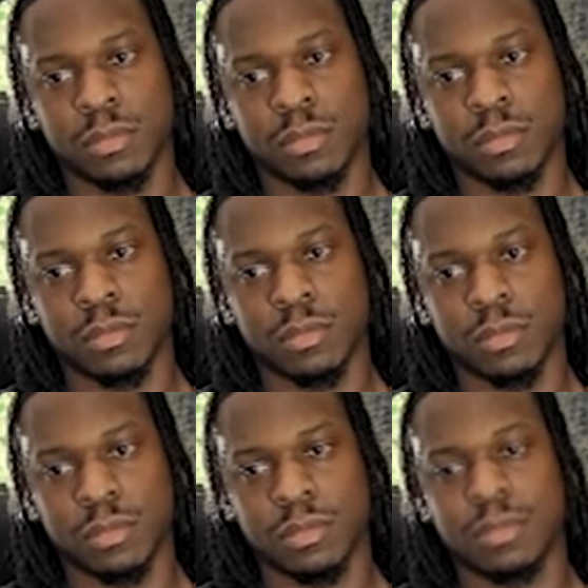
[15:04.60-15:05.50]

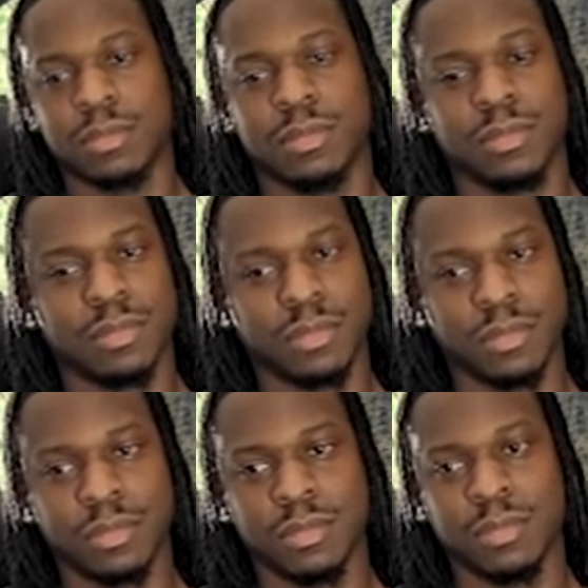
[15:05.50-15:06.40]

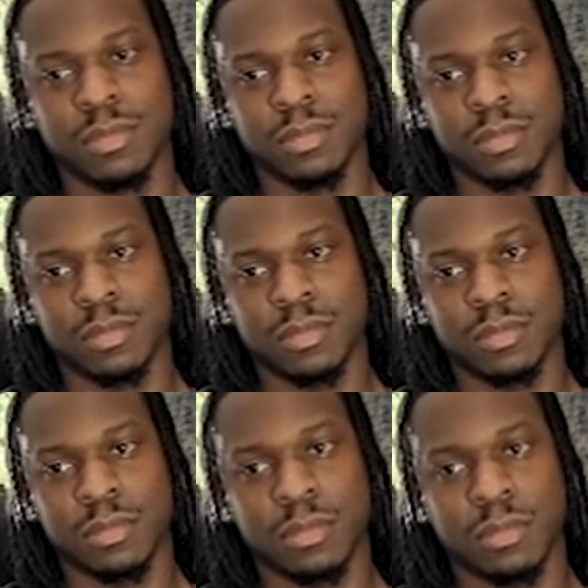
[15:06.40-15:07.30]

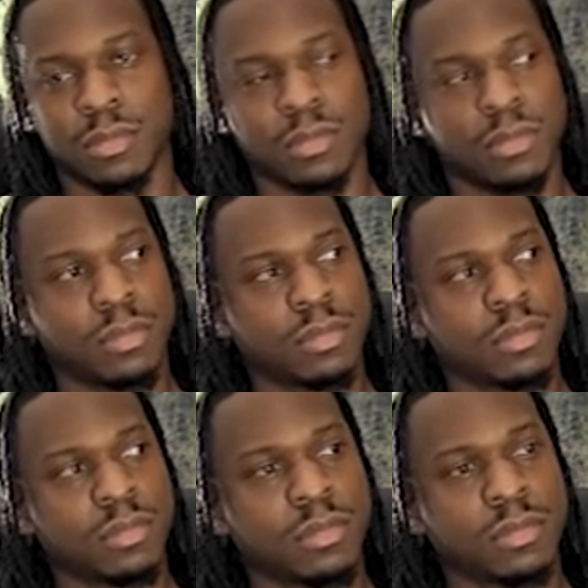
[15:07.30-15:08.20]

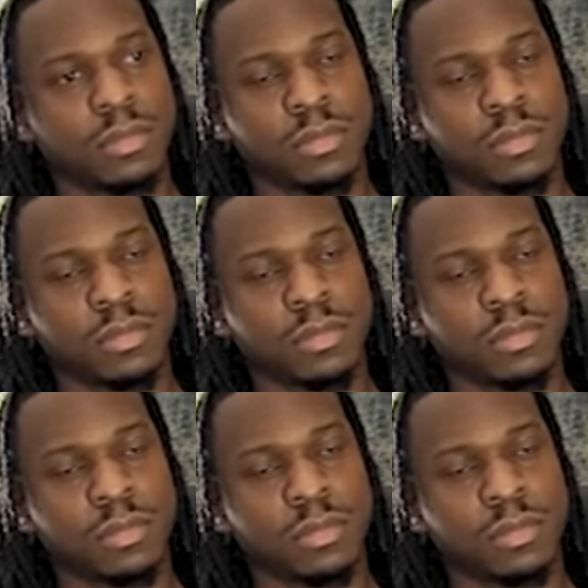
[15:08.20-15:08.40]
[no speech]